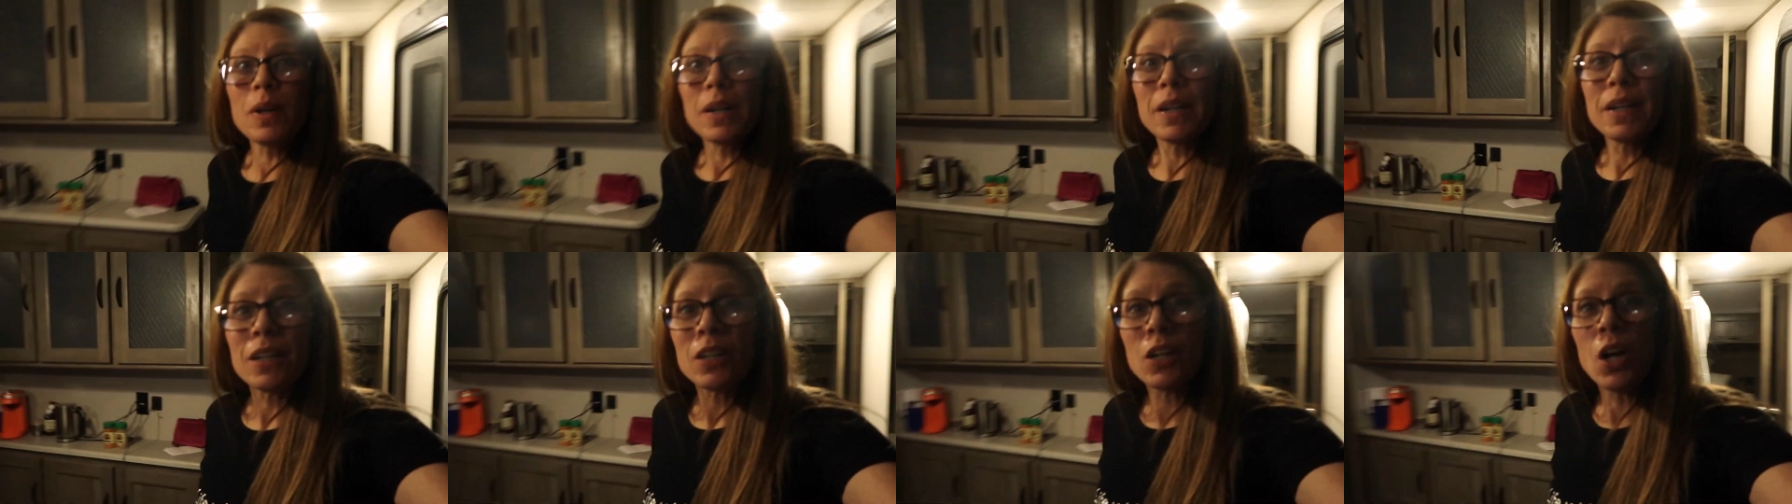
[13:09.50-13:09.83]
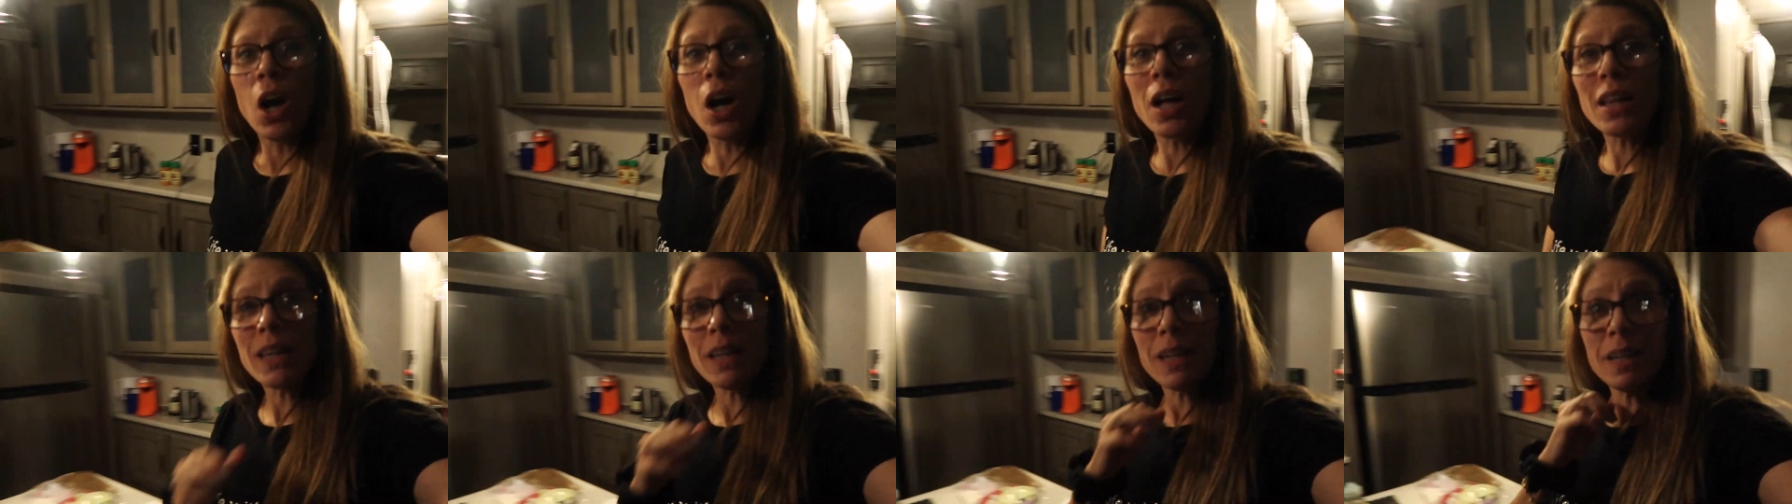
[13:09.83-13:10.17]
we're gonna
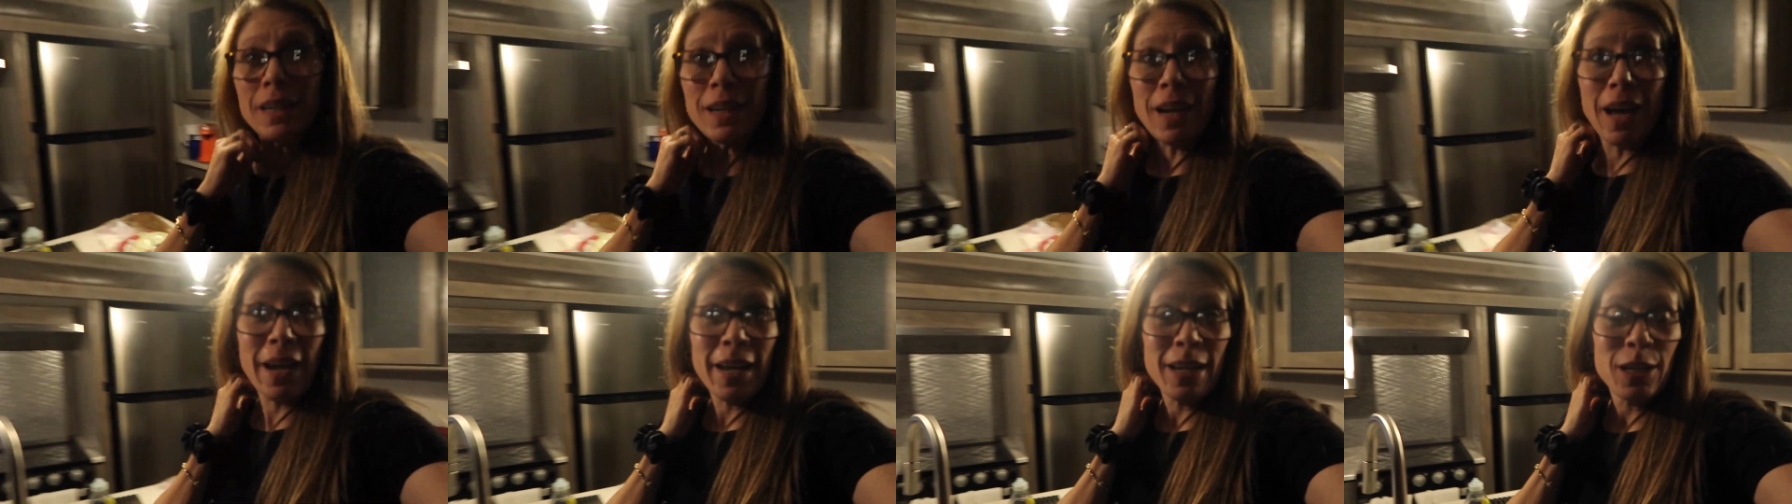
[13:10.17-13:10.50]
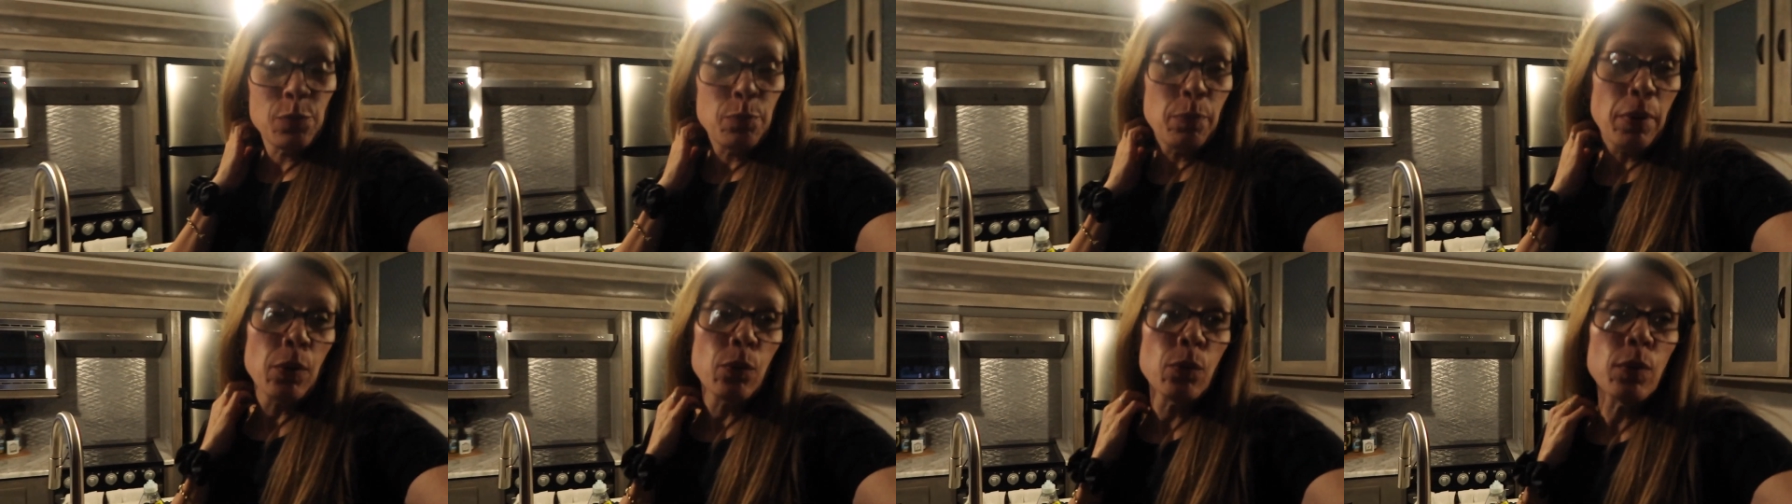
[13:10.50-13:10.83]
call it a
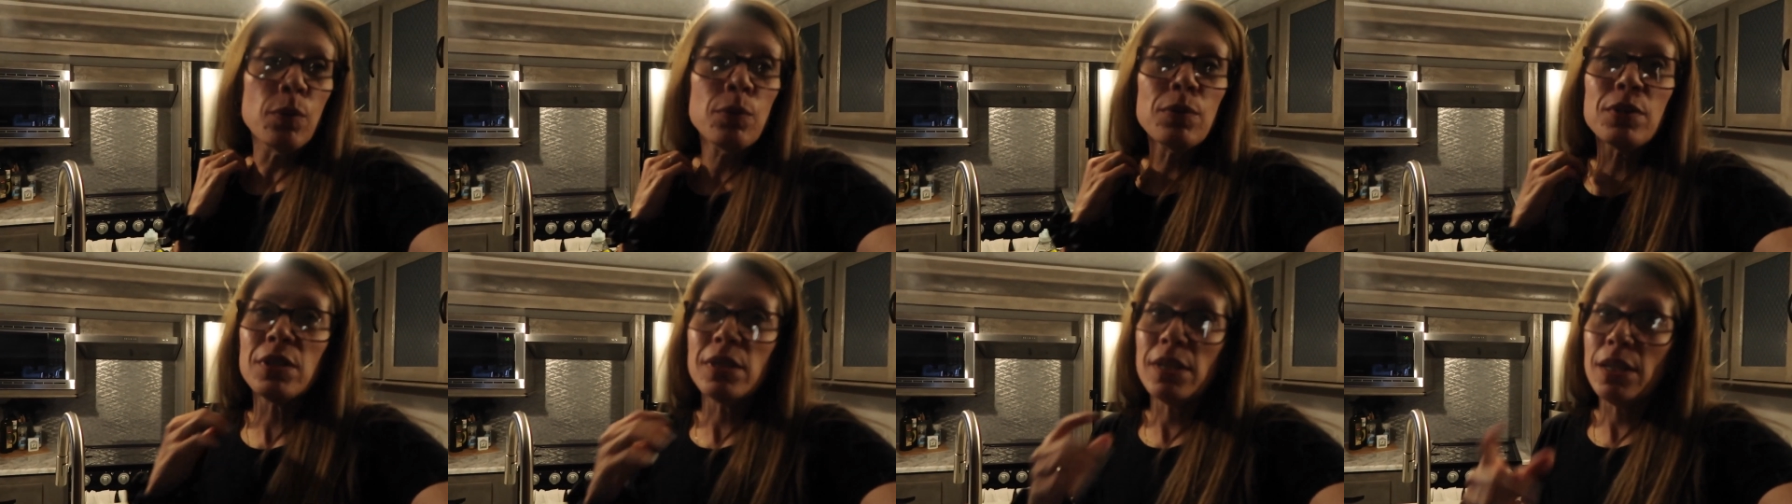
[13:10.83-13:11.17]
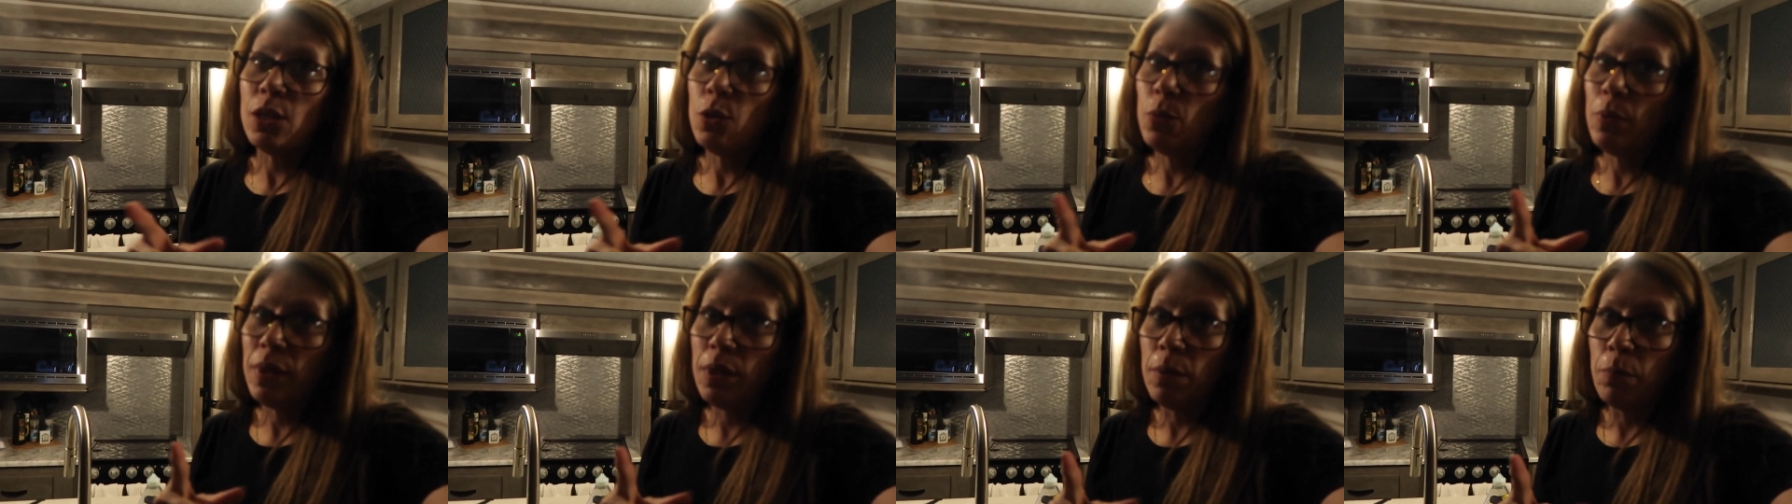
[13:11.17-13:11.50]
night, but we will see
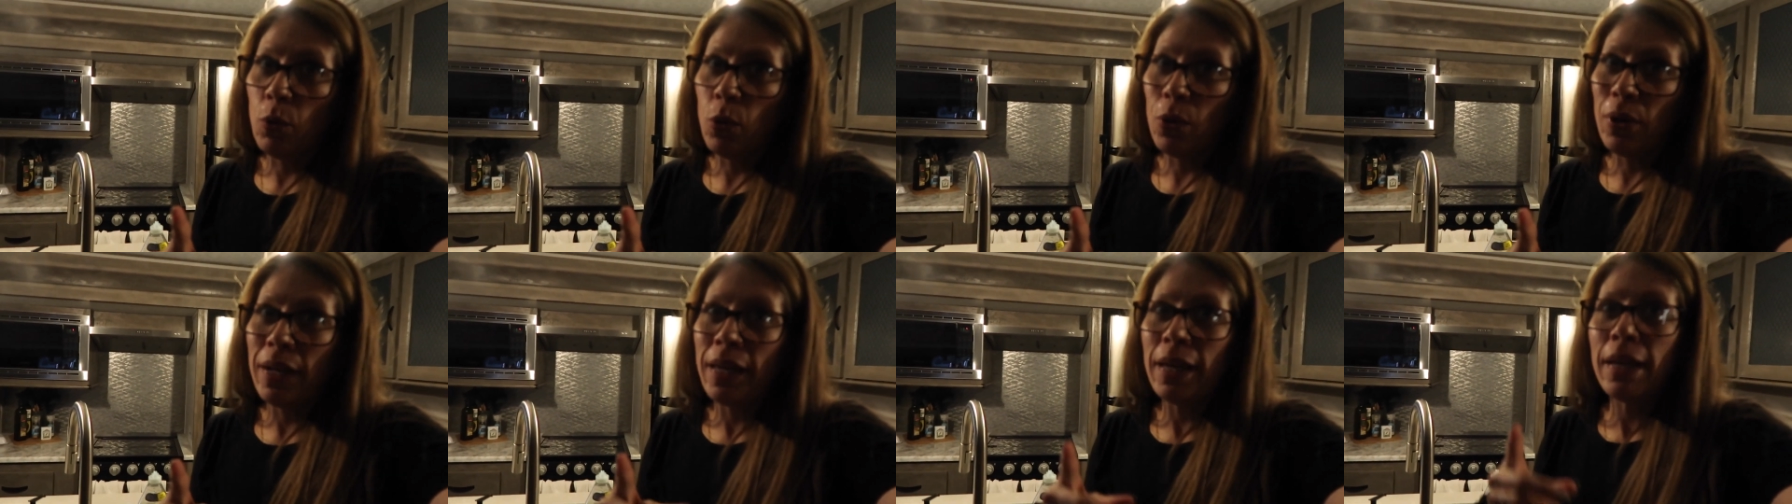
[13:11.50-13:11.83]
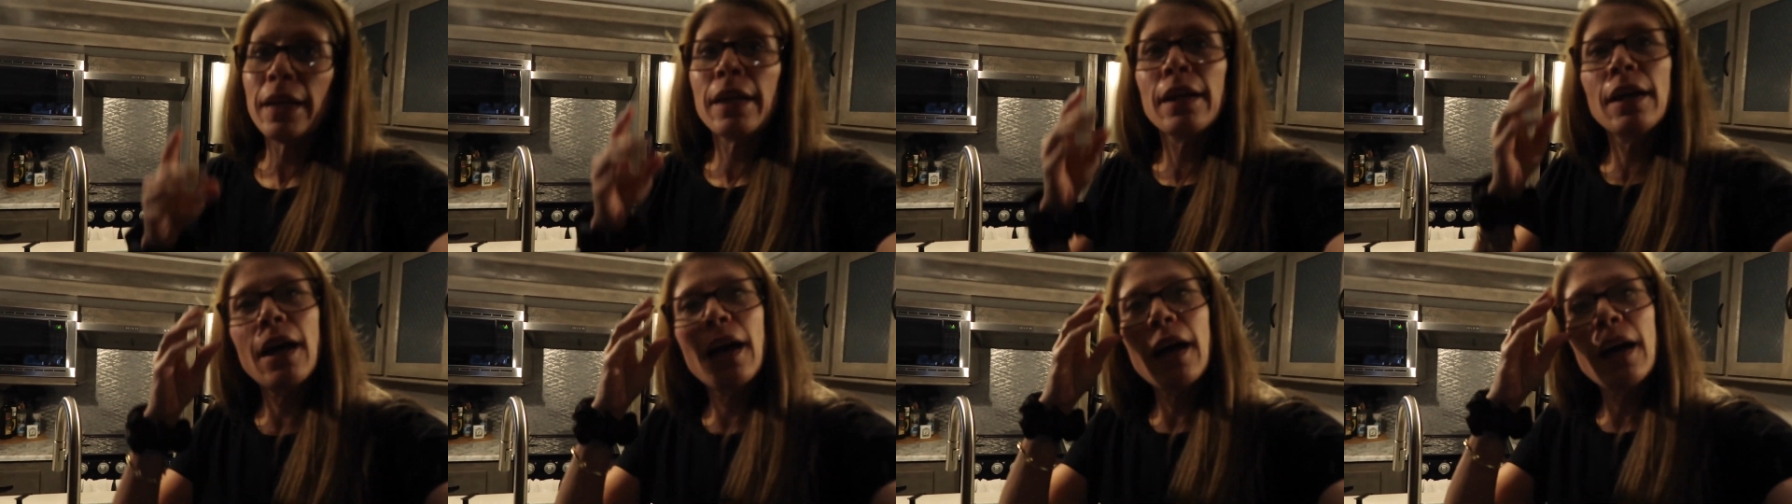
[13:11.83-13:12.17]
you in the
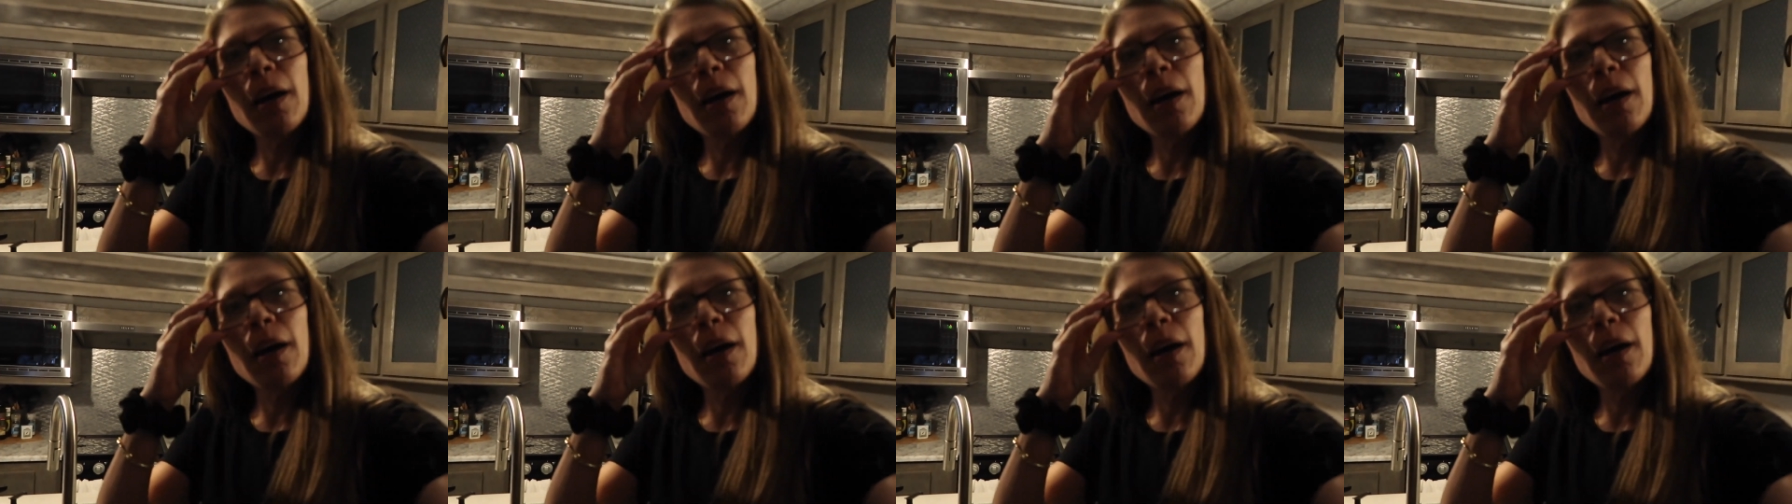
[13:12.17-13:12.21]
morning.